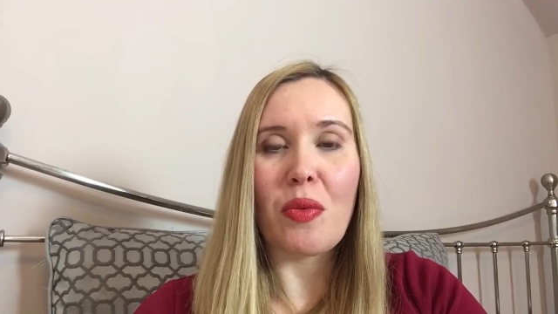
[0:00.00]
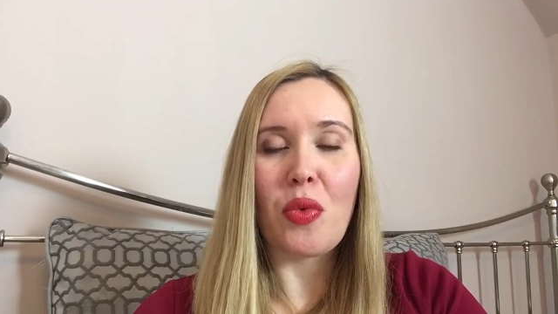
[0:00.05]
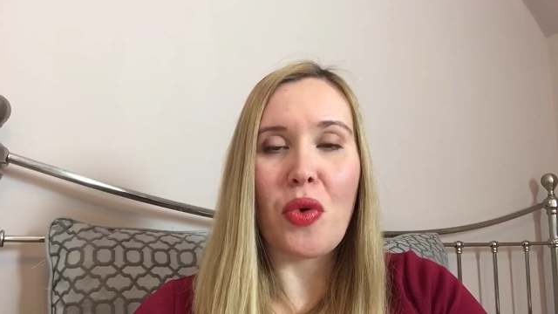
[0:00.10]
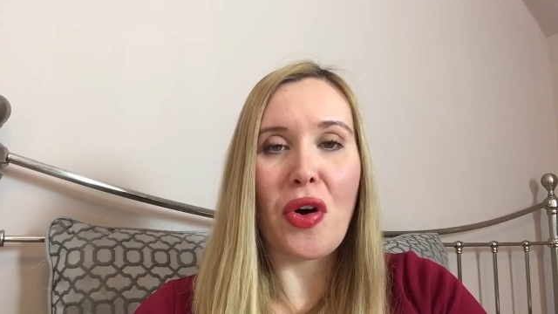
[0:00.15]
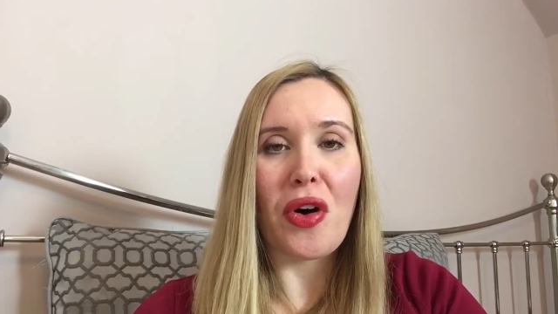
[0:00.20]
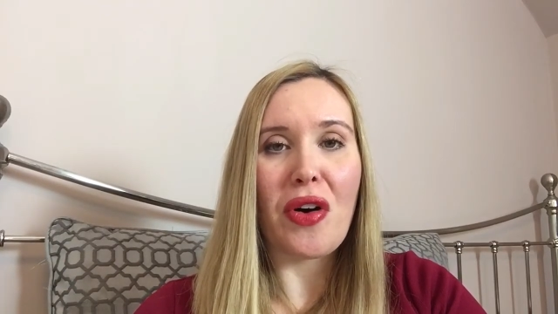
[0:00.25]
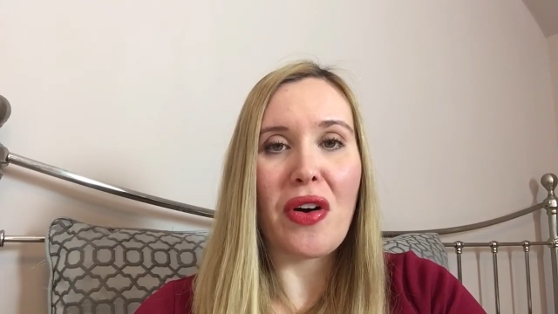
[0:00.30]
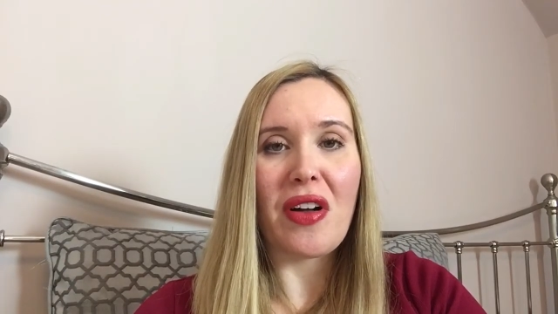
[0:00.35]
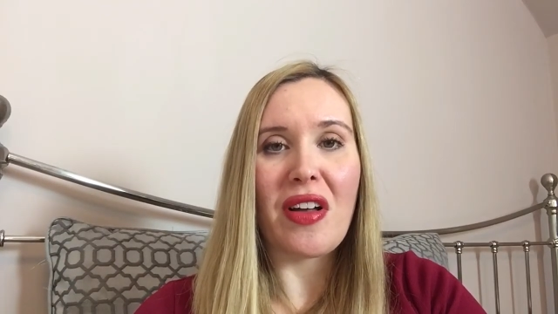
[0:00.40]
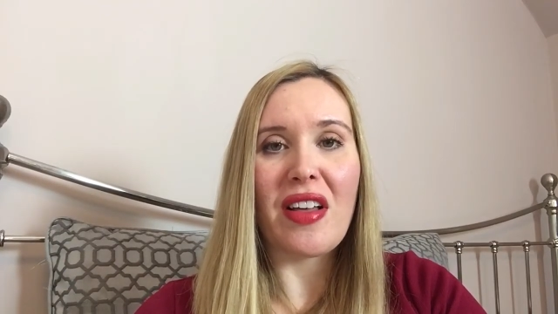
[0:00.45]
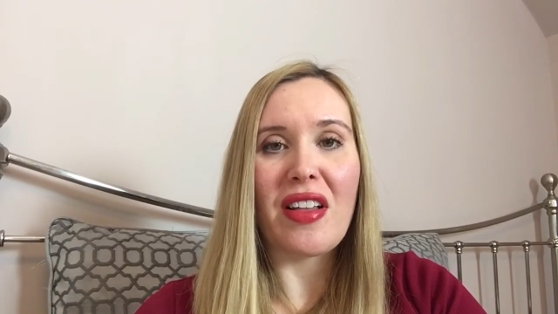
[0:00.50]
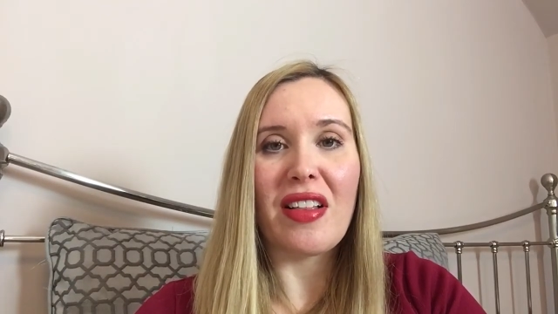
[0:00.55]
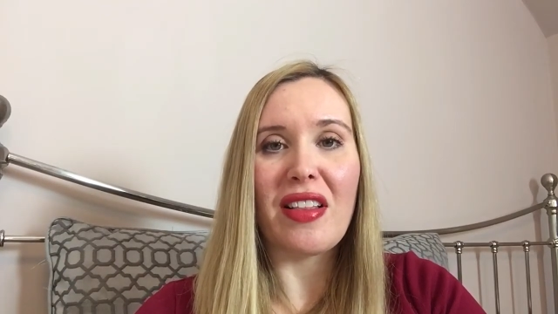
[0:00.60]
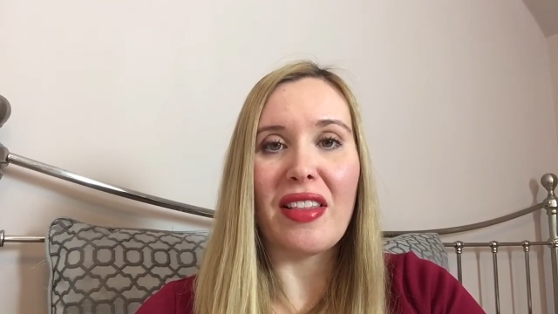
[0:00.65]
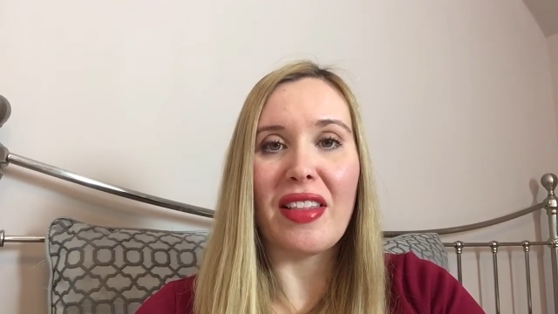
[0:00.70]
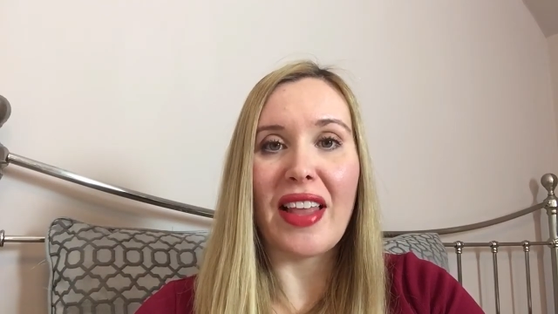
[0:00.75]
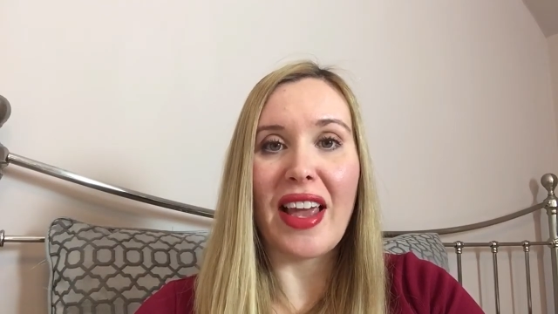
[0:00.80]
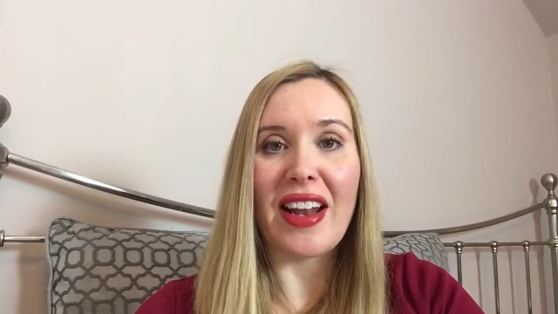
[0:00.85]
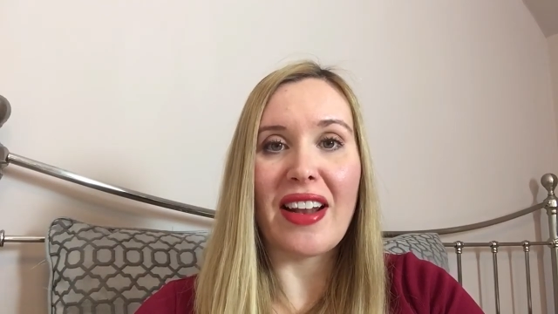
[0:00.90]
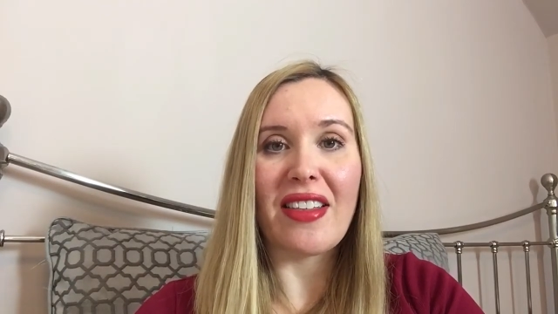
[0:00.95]
what
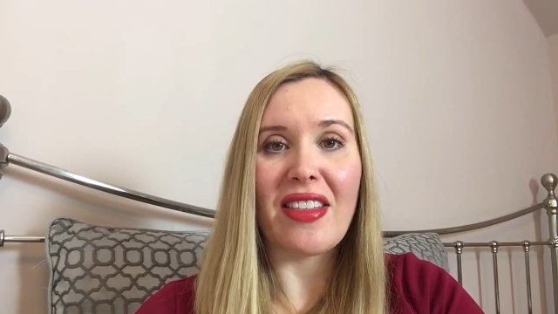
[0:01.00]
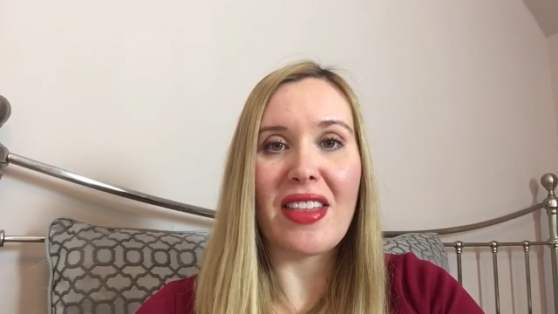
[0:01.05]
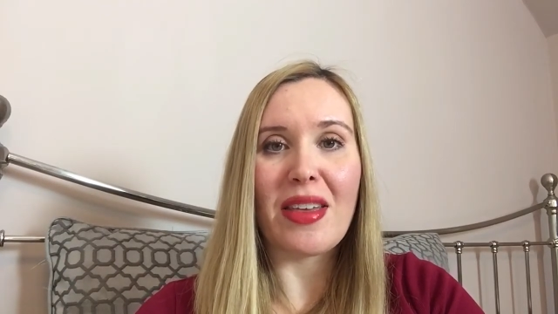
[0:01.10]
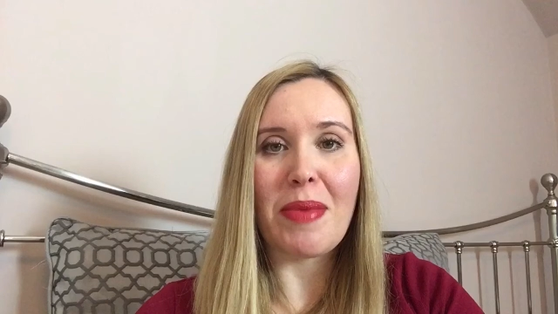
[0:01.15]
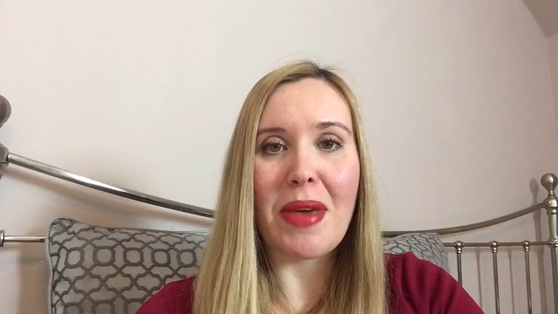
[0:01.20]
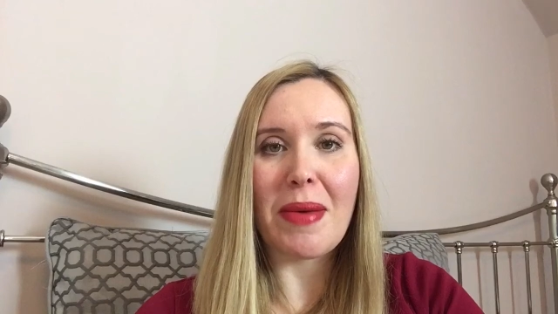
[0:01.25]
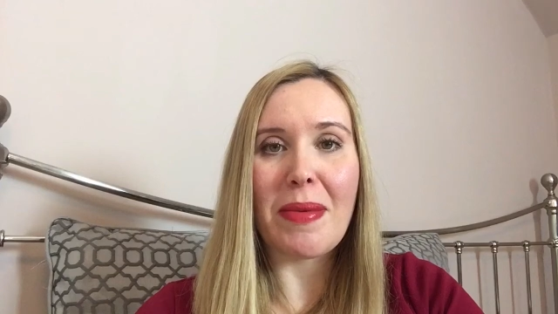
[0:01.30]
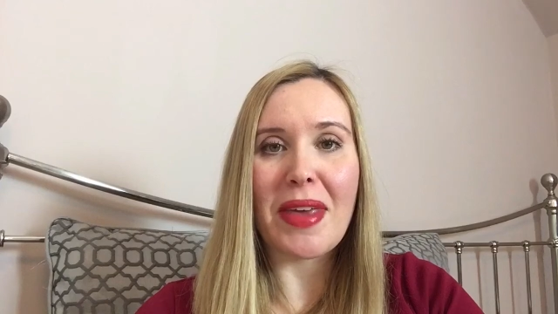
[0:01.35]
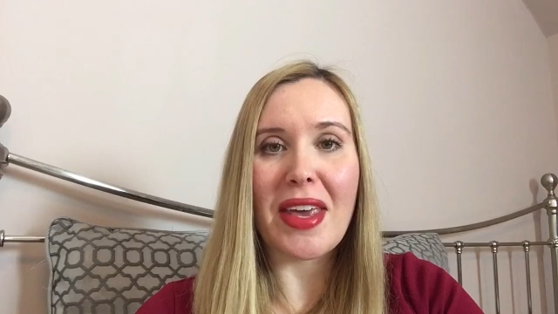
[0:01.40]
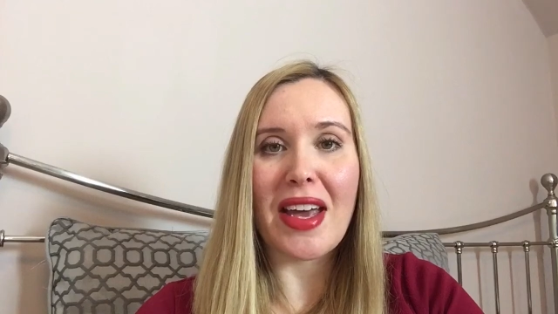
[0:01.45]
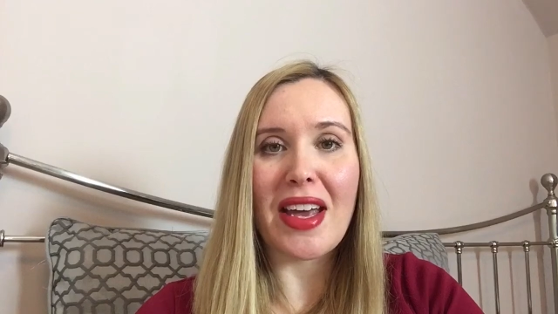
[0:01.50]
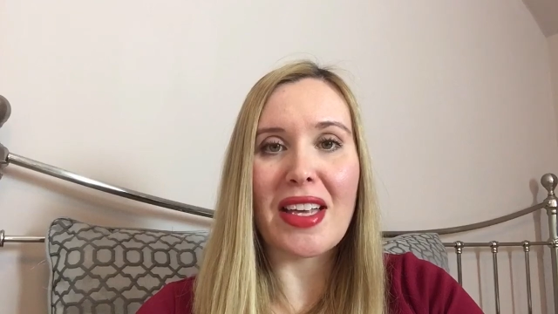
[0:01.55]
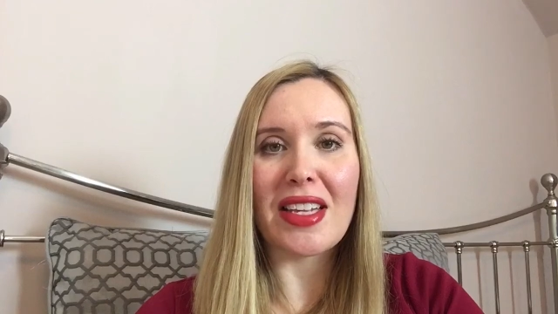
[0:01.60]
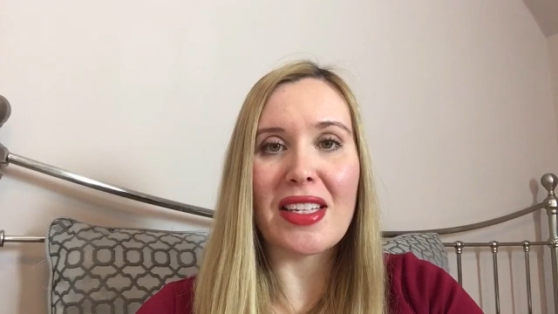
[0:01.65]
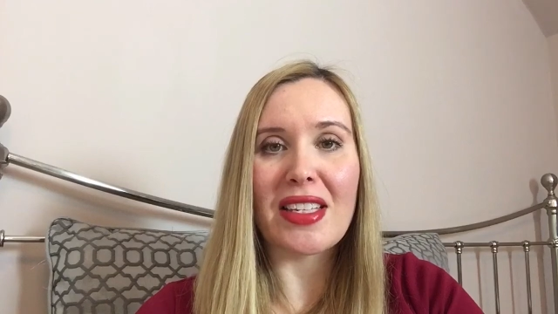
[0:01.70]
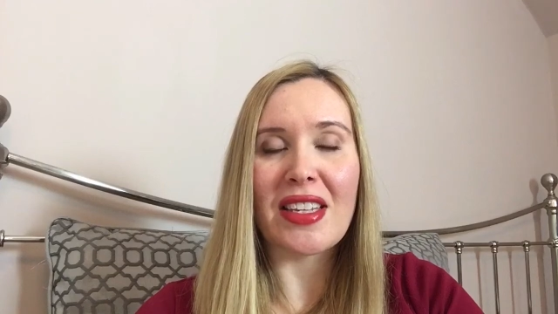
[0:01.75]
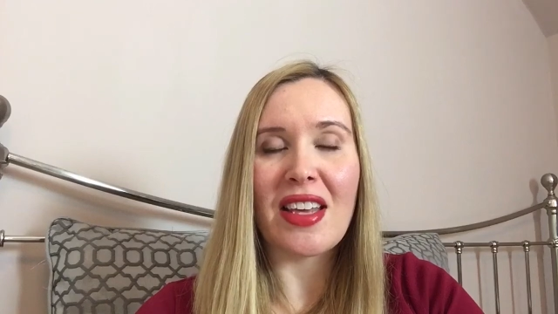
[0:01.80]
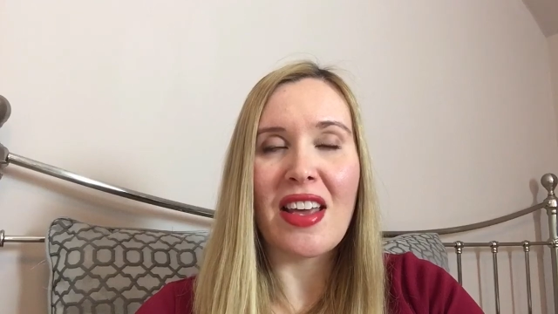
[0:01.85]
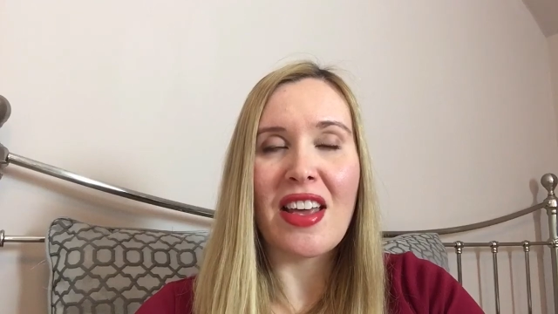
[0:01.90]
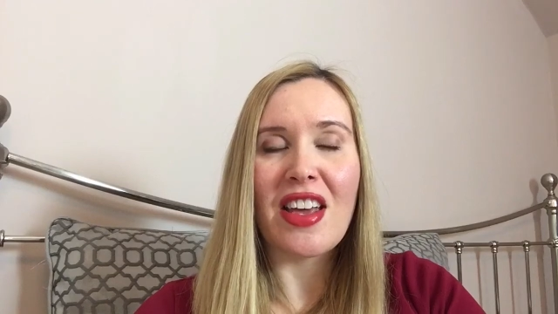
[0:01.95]
length the baby
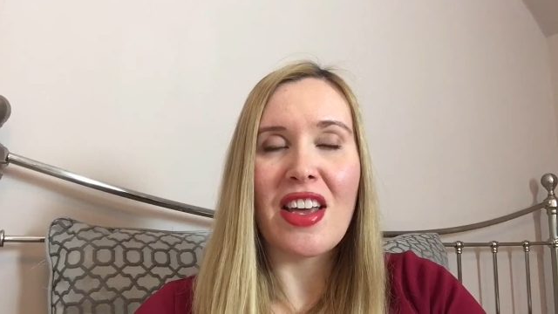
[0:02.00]
is.